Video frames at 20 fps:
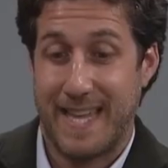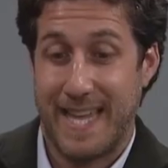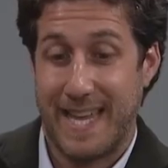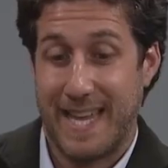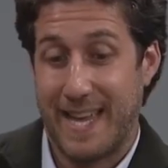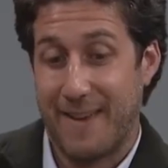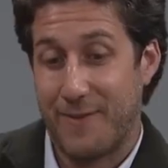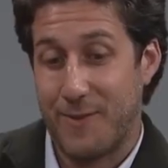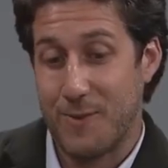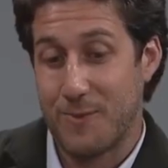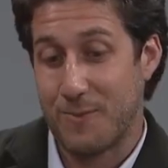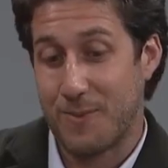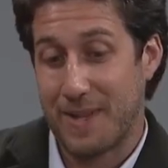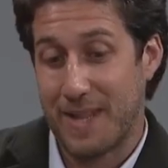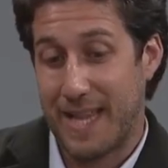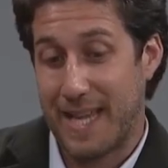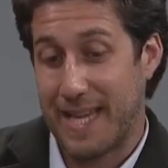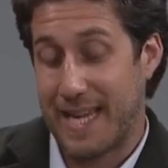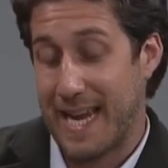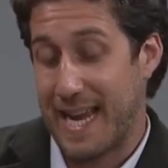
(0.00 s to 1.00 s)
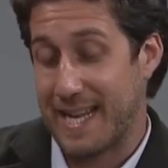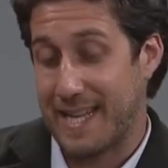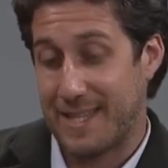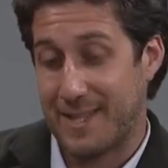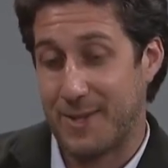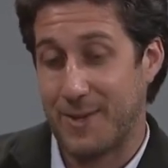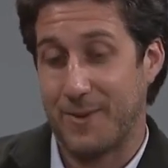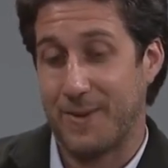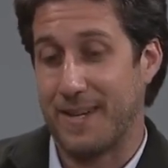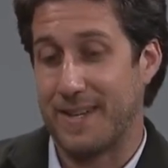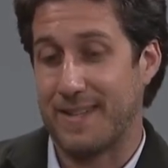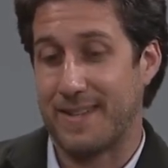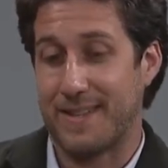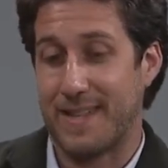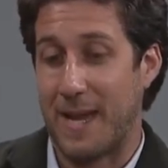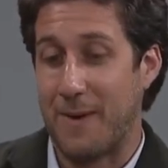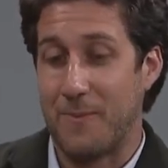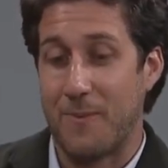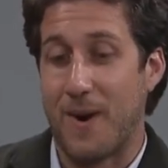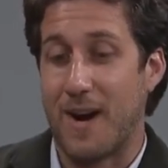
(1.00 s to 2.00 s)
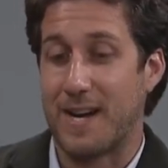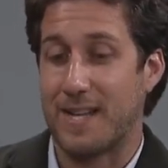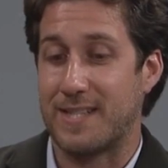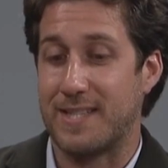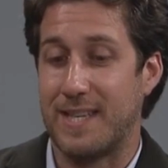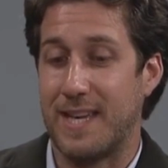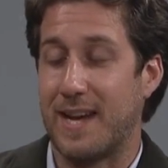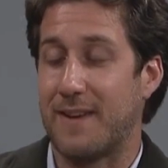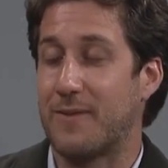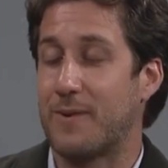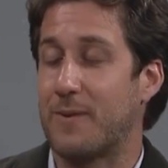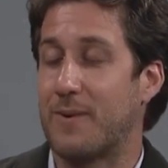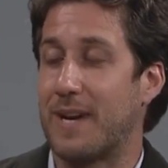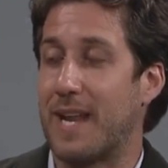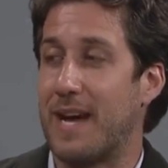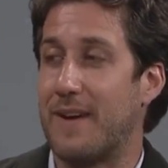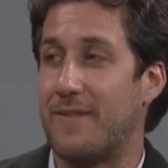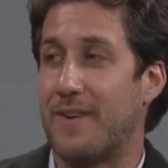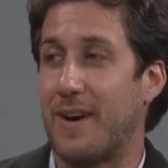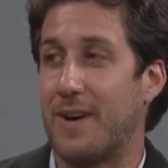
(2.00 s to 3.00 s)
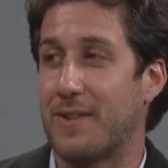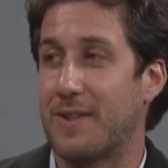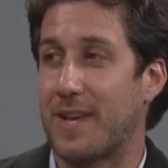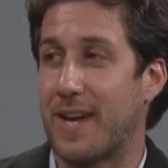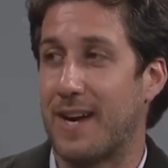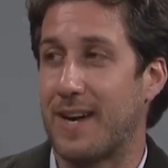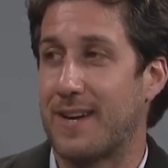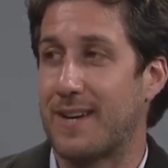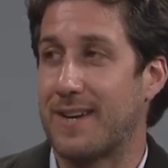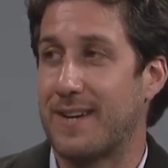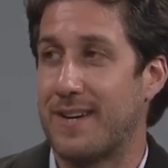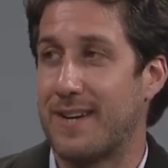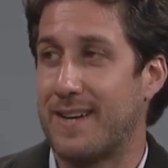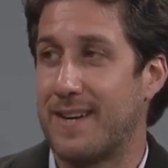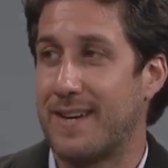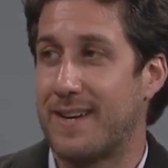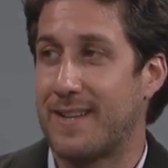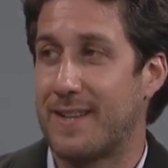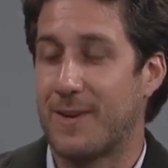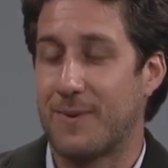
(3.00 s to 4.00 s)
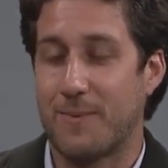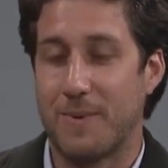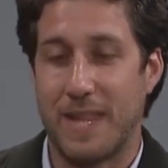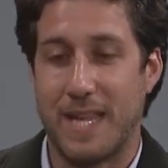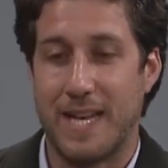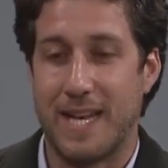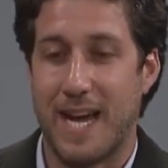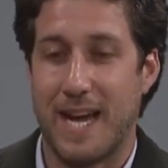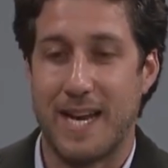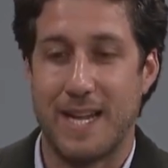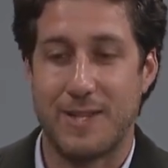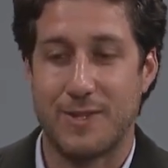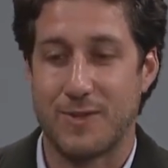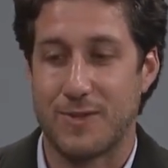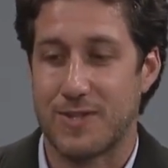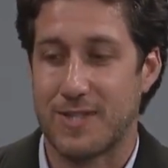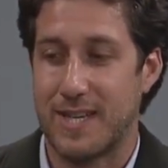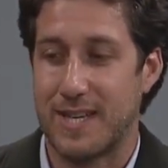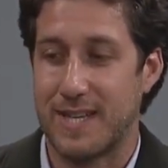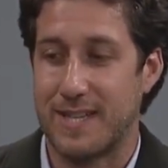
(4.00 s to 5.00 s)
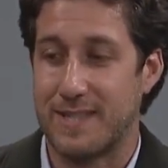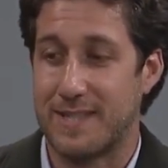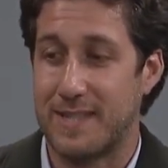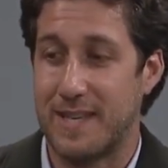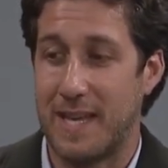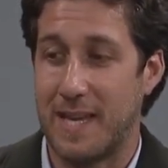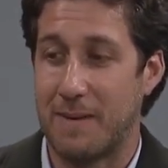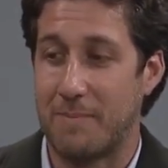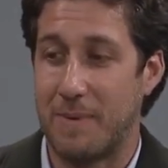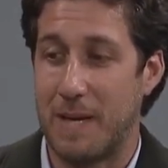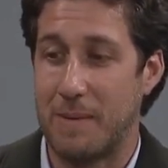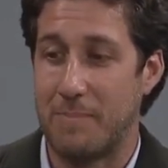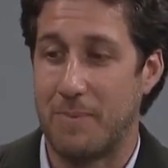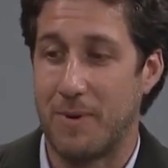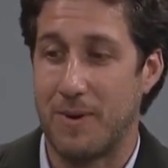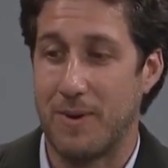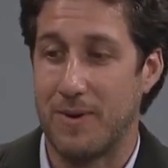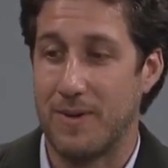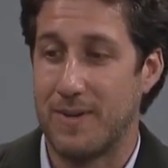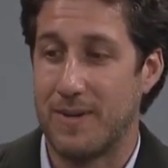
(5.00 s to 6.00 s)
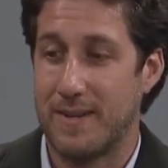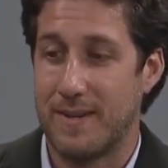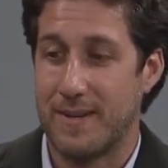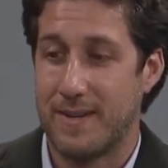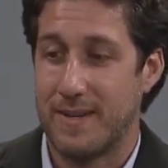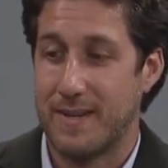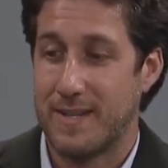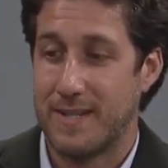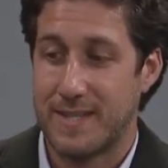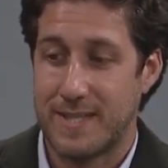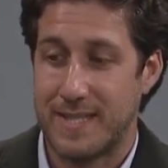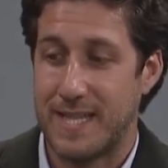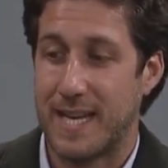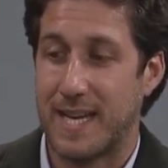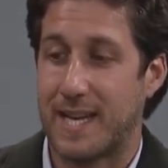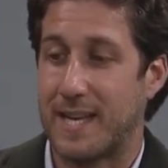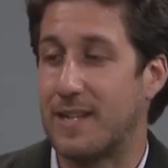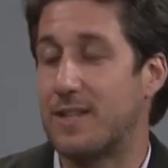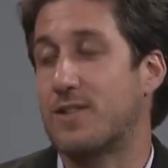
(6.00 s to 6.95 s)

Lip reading: If you really get to it, they want to see everyone have health care. They're really not interested in seeing people sick and